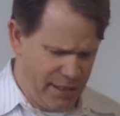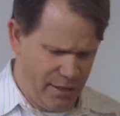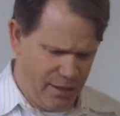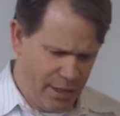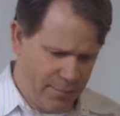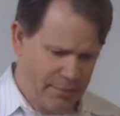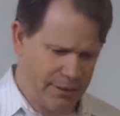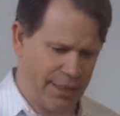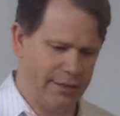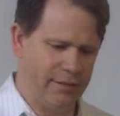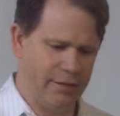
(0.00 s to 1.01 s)
It numbs
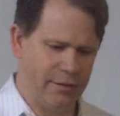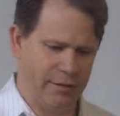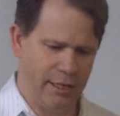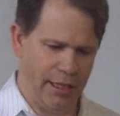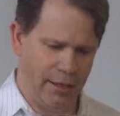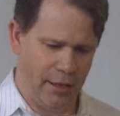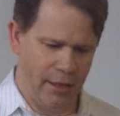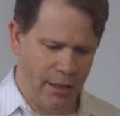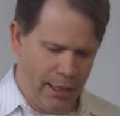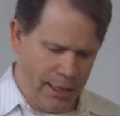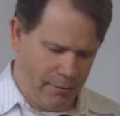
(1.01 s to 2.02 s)
us. And
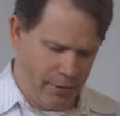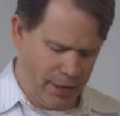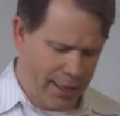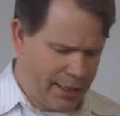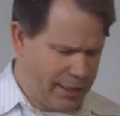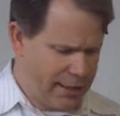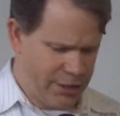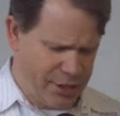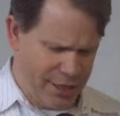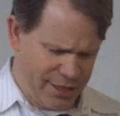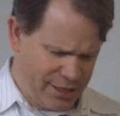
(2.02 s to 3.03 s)
we're dying. And
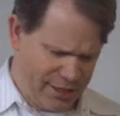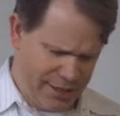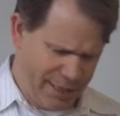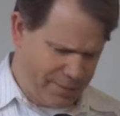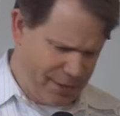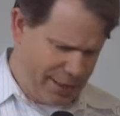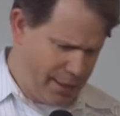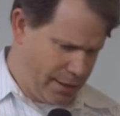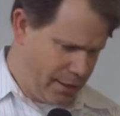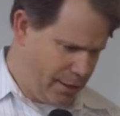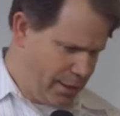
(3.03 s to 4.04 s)
then Jesus steps
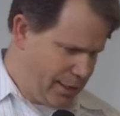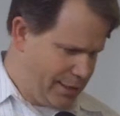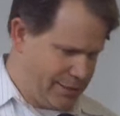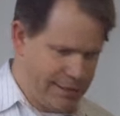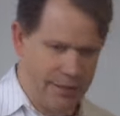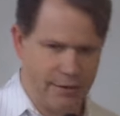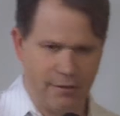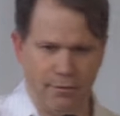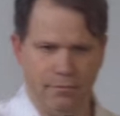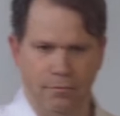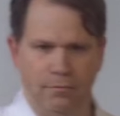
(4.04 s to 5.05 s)
in and
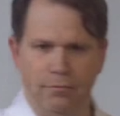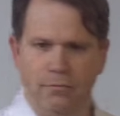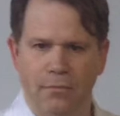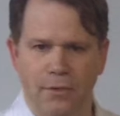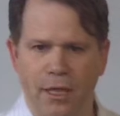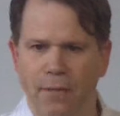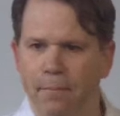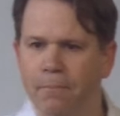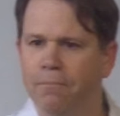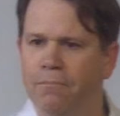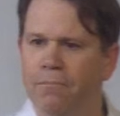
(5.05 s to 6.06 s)
says, come,
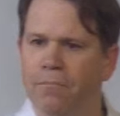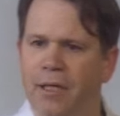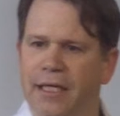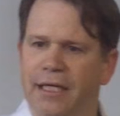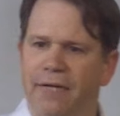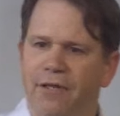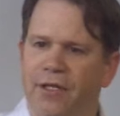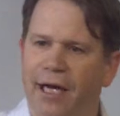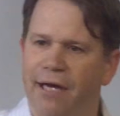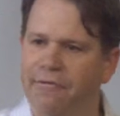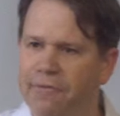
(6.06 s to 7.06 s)
I'm going to give you
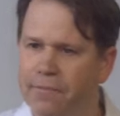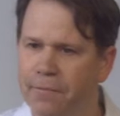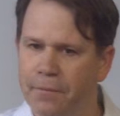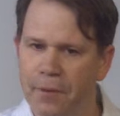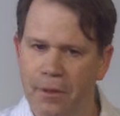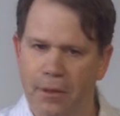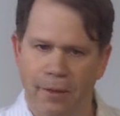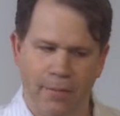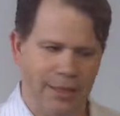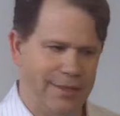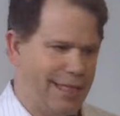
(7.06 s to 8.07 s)
life.
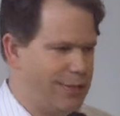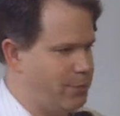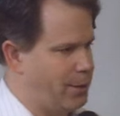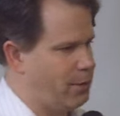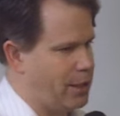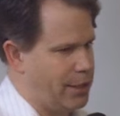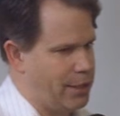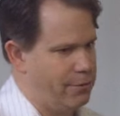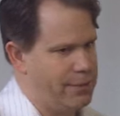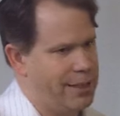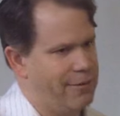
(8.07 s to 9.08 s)
But it's as we walk
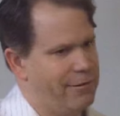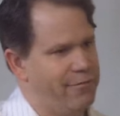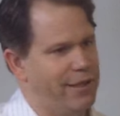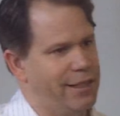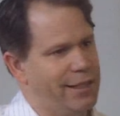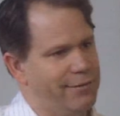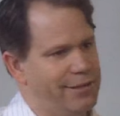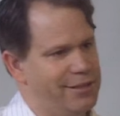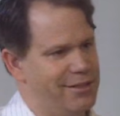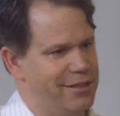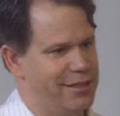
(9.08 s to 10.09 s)
into it that we find that
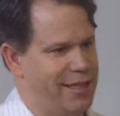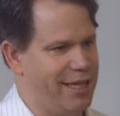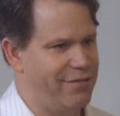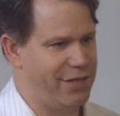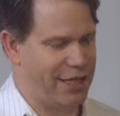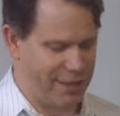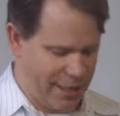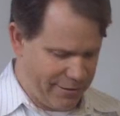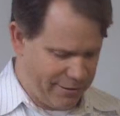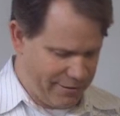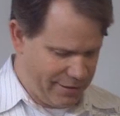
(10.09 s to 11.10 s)
we start to have that
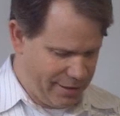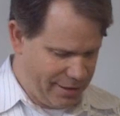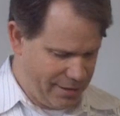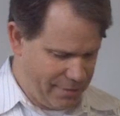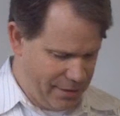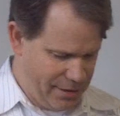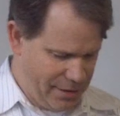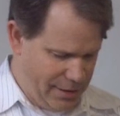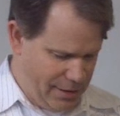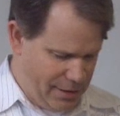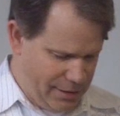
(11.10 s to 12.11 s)
life.
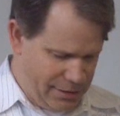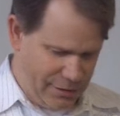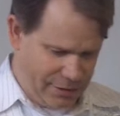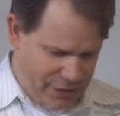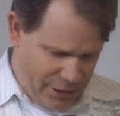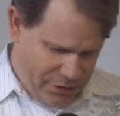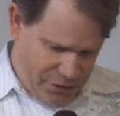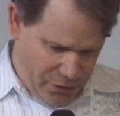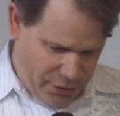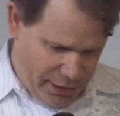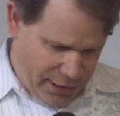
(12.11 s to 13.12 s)
So it's our
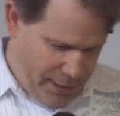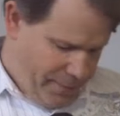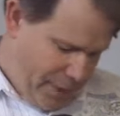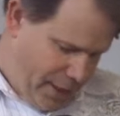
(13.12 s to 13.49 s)
story.